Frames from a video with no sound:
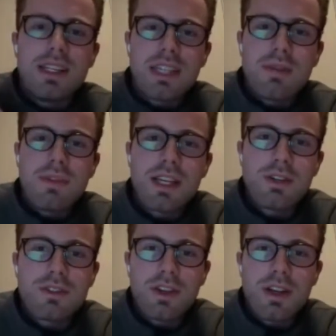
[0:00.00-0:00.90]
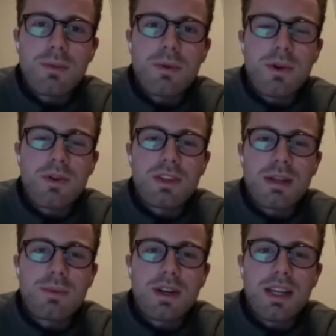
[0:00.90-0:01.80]
thing goes for him. We're both like
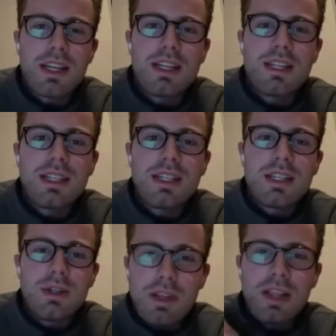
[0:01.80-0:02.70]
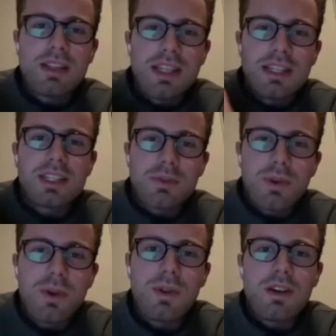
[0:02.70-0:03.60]
we let things like
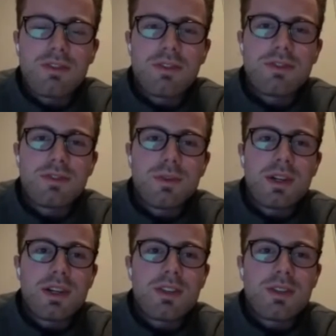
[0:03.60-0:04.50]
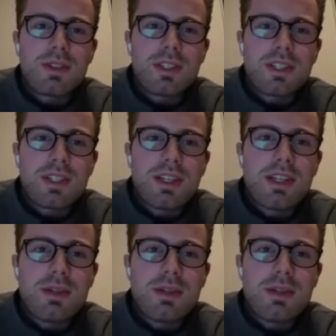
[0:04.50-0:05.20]
roll off of one another, which is good.